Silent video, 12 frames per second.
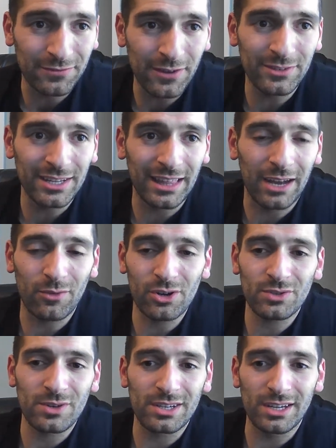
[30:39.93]
50th
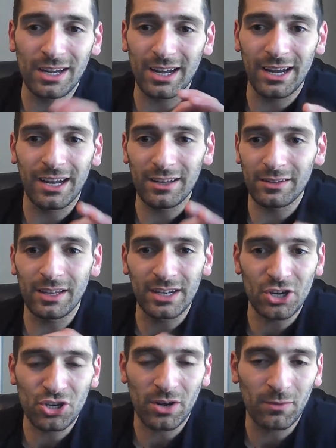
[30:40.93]
anniversary
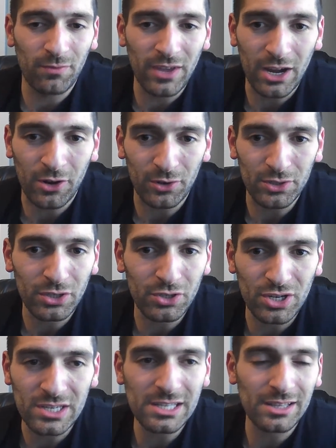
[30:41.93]
edition vehicles are
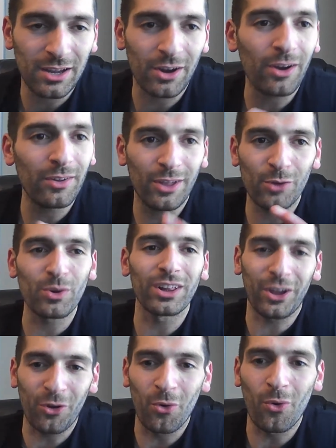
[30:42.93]
just they're
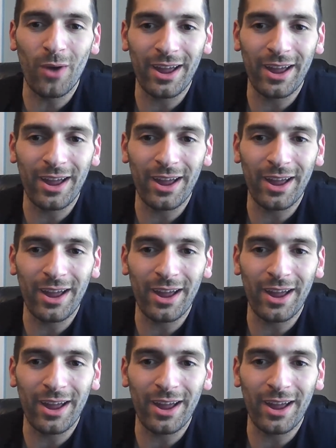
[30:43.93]
really cool,